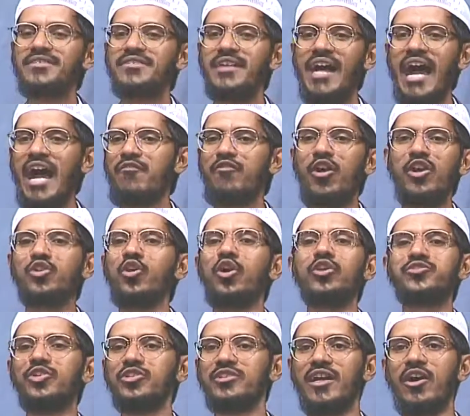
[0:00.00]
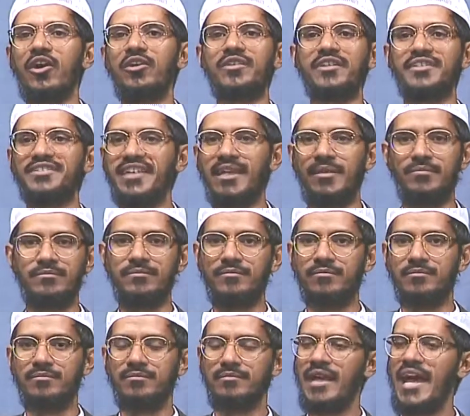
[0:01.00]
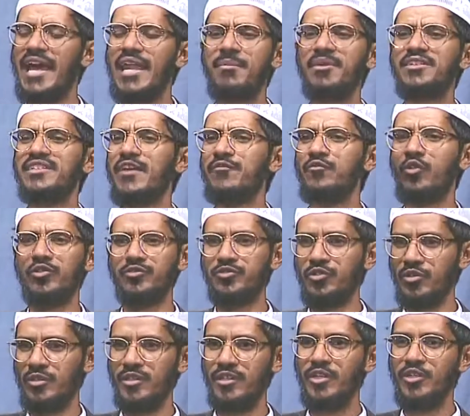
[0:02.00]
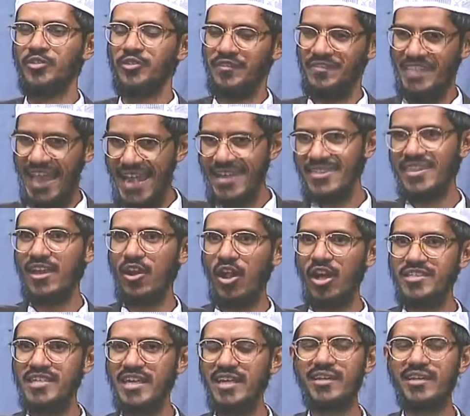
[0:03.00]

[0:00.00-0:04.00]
have got no souls according to Islam. Animals have no soul. So if that's their logic,